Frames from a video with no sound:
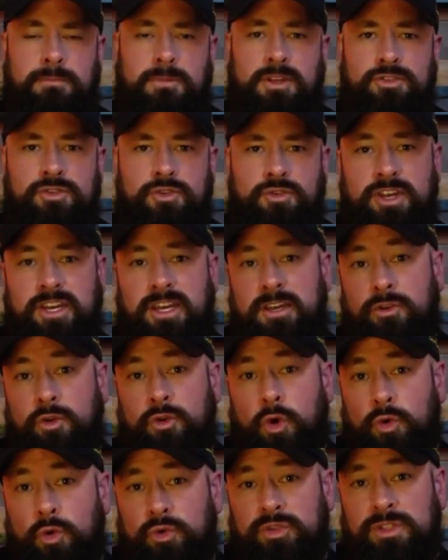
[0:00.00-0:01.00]
So they can
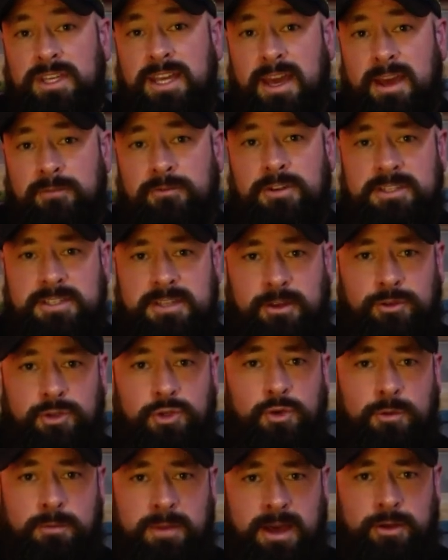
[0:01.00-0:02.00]
only ever tell
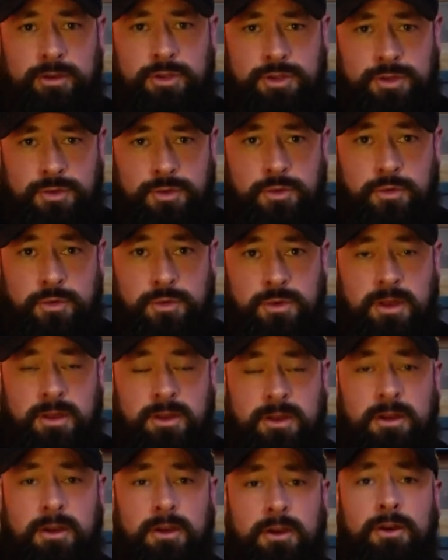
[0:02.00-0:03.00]
you about you
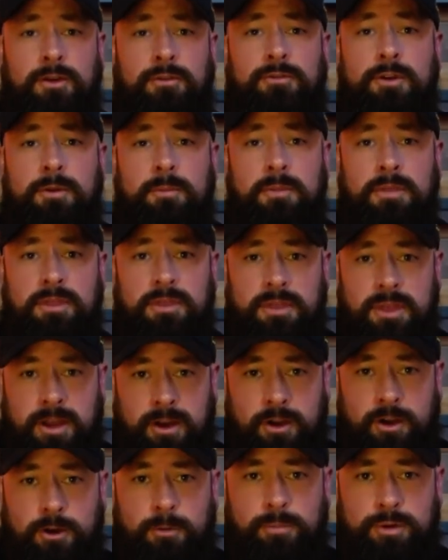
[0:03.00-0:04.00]
from
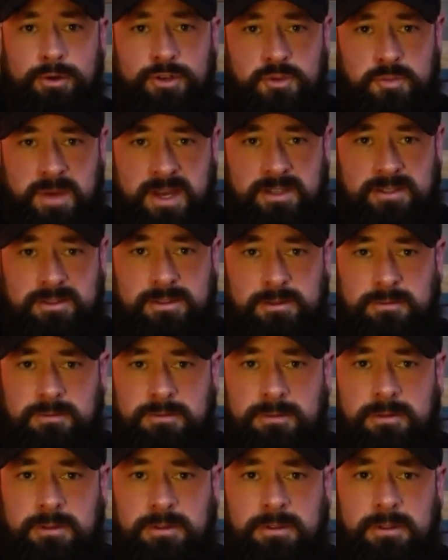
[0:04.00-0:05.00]
their perspective.